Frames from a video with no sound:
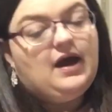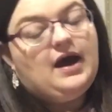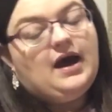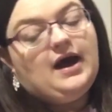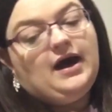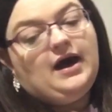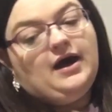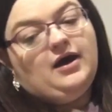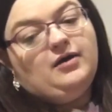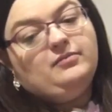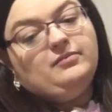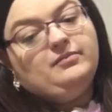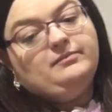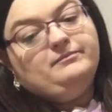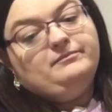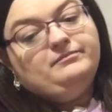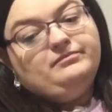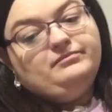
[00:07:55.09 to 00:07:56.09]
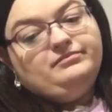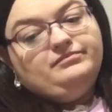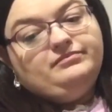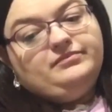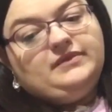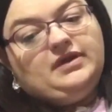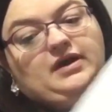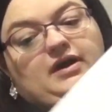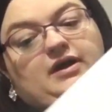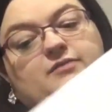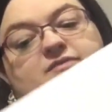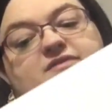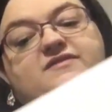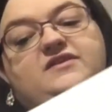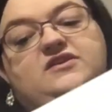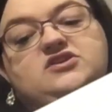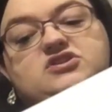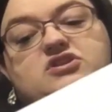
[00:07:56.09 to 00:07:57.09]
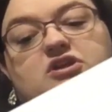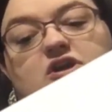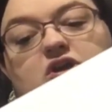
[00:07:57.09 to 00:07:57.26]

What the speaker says: I'm stitching it